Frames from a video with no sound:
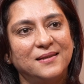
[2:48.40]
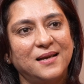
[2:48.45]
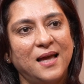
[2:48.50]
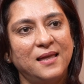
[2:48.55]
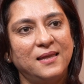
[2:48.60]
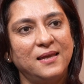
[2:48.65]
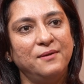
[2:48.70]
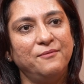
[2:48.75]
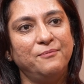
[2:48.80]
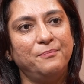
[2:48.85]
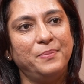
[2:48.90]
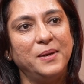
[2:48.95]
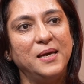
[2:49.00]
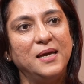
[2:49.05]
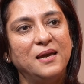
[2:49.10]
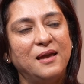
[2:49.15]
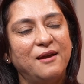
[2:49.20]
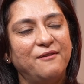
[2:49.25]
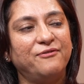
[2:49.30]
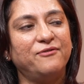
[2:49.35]
I think,
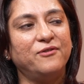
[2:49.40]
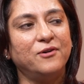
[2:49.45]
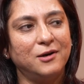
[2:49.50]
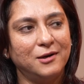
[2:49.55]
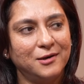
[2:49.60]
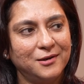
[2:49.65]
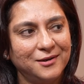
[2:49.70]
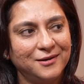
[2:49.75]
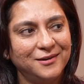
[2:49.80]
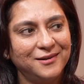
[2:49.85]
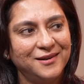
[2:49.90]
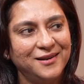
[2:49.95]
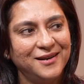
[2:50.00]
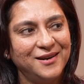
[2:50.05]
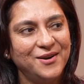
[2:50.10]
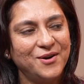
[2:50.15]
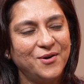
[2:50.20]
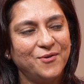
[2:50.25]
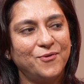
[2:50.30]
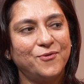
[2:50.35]
big effort
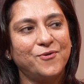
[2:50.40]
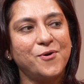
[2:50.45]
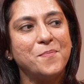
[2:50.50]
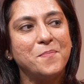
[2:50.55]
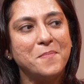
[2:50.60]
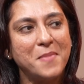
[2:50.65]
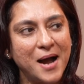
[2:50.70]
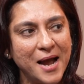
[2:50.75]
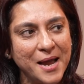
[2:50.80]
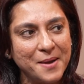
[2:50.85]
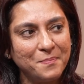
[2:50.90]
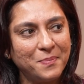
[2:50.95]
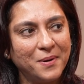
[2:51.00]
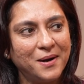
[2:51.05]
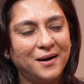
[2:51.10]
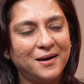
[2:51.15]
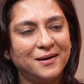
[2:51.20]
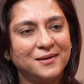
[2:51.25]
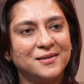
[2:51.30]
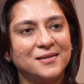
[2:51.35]
from my
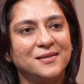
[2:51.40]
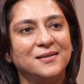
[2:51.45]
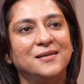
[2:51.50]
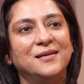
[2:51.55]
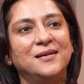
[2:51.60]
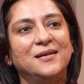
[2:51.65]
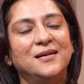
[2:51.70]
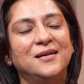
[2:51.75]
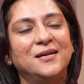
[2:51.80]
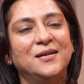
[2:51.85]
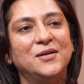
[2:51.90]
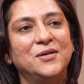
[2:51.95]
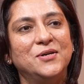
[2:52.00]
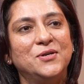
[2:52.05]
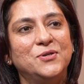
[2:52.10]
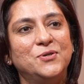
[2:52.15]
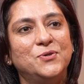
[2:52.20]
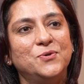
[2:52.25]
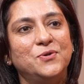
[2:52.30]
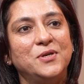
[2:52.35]
part
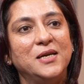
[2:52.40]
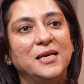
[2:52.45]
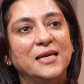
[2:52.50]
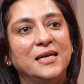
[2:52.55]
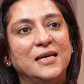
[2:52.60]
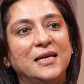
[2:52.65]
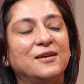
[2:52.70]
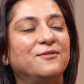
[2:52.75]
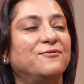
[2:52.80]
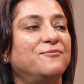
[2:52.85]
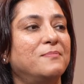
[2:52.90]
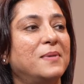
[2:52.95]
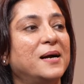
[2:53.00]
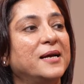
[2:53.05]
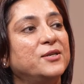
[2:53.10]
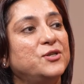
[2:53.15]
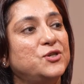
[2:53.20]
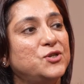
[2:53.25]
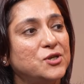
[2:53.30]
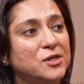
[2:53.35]
to really give
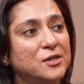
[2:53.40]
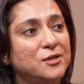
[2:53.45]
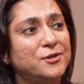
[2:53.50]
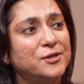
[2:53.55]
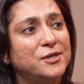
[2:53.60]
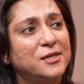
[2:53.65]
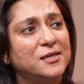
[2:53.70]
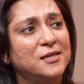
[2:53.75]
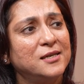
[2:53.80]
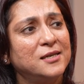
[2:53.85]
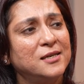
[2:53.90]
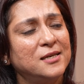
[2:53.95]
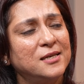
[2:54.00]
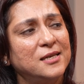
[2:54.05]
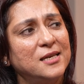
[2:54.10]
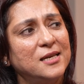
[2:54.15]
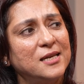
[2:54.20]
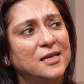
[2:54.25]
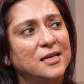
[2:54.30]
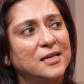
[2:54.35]
my
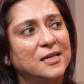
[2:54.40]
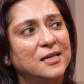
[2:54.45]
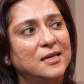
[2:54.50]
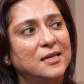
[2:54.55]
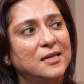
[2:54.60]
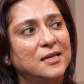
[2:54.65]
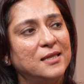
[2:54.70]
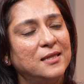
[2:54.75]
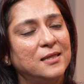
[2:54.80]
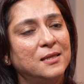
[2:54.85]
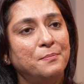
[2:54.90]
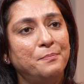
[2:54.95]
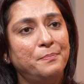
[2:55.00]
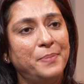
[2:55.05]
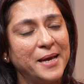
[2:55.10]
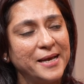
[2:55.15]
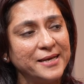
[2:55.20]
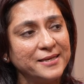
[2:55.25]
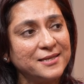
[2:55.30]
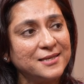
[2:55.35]
children the
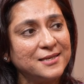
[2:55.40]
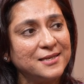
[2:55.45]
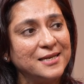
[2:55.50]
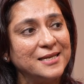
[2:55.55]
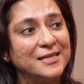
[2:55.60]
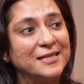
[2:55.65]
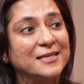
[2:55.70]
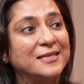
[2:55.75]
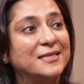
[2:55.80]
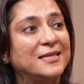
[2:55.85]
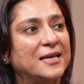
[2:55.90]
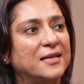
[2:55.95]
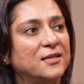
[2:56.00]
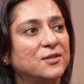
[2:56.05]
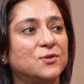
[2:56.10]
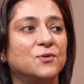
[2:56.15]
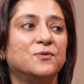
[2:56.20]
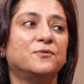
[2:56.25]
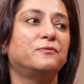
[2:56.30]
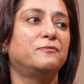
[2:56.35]
best in the
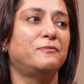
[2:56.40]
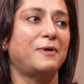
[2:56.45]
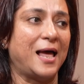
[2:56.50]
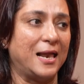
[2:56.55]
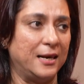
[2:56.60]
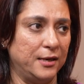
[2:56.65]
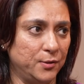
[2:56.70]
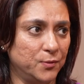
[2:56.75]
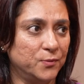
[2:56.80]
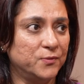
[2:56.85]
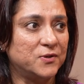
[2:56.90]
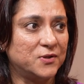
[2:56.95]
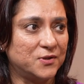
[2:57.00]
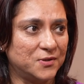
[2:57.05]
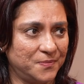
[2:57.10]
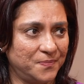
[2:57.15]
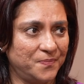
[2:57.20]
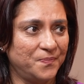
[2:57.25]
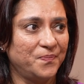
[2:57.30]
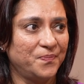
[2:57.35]
sense of
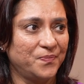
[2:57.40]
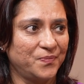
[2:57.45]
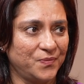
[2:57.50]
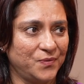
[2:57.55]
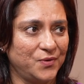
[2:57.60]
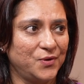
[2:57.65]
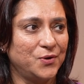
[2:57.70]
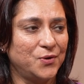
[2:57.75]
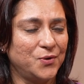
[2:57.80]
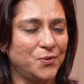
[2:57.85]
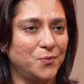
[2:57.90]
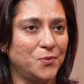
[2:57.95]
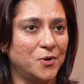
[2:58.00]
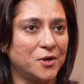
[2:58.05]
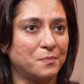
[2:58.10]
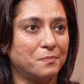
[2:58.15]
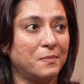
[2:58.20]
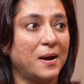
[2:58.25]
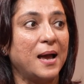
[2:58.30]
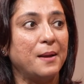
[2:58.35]
values. You know,
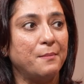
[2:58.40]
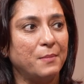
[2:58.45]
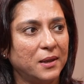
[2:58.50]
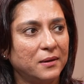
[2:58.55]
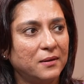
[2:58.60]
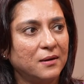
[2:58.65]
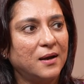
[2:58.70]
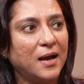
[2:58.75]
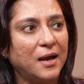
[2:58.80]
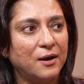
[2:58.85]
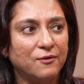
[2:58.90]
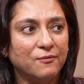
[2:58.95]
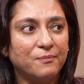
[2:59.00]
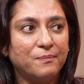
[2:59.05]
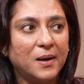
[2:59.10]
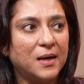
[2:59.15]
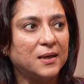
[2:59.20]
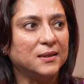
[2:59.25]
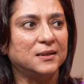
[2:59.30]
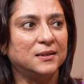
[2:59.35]
what my mother kind of
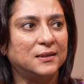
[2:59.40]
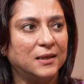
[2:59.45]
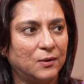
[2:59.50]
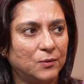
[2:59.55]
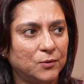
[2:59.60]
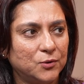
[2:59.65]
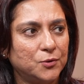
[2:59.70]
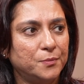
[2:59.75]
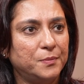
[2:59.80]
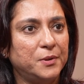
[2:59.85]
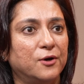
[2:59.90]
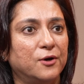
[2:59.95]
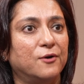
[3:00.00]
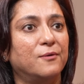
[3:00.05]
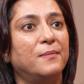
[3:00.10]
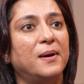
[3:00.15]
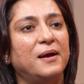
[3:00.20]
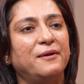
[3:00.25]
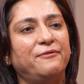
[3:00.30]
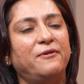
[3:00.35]
passed down to or
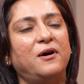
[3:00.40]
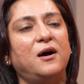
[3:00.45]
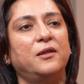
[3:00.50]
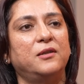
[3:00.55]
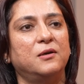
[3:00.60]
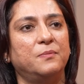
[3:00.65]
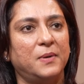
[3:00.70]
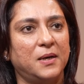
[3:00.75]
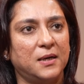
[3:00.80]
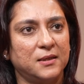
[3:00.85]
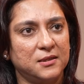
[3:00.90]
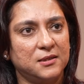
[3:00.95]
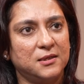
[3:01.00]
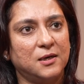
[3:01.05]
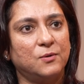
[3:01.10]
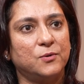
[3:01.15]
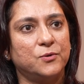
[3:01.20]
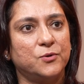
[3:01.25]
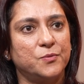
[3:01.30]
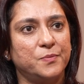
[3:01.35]
my father passed
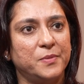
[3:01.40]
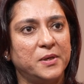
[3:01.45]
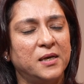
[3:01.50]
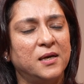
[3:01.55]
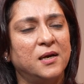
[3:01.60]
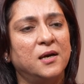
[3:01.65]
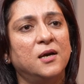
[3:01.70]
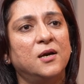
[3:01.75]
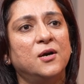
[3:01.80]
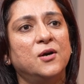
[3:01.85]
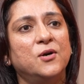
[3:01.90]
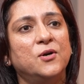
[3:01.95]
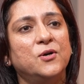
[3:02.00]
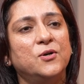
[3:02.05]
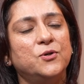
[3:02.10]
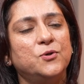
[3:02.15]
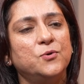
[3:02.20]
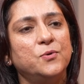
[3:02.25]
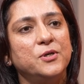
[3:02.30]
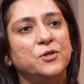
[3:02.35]
down to me,
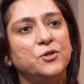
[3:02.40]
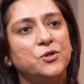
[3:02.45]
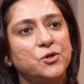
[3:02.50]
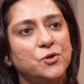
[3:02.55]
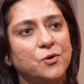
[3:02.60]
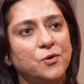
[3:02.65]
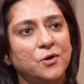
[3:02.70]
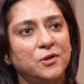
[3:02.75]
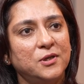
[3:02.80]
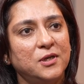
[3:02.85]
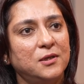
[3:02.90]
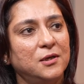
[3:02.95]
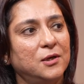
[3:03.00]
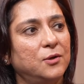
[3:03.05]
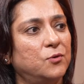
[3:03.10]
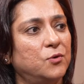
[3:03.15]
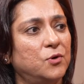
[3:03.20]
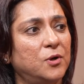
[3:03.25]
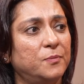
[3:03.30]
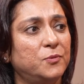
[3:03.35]
to ensure that they
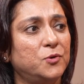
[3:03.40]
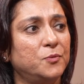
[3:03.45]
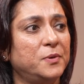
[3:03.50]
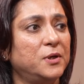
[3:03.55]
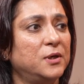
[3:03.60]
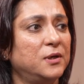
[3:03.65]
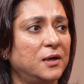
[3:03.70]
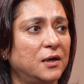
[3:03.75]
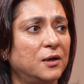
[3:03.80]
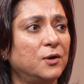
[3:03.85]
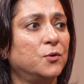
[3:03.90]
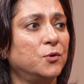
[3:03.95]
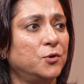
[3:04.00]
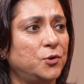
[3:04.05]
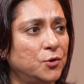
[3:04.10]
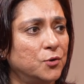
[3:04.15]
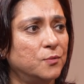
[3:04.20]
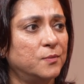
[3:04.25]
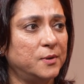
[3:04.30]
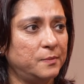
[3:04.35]
grow up to be good
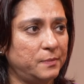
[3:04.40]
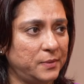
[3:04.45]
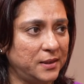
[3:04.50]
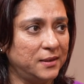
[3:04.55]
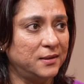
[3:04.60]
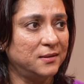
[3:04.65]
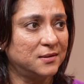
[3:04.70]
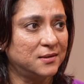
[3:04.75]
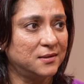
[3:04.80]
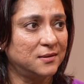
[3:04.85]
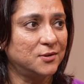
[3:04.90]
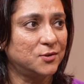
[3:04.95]
human beings.